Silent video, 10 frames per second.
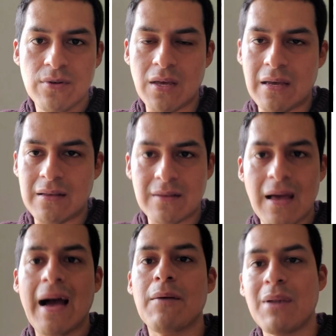and
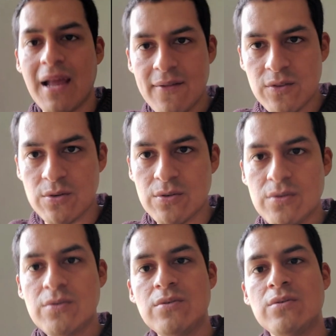hablando.
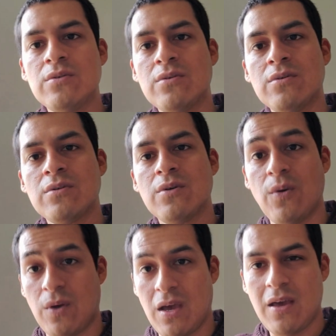
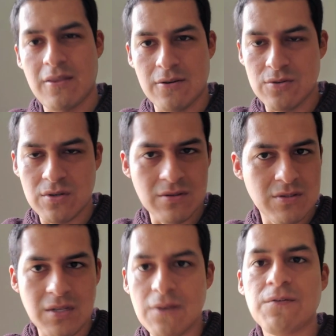Okay, those are
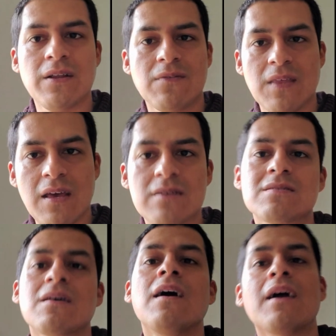different things.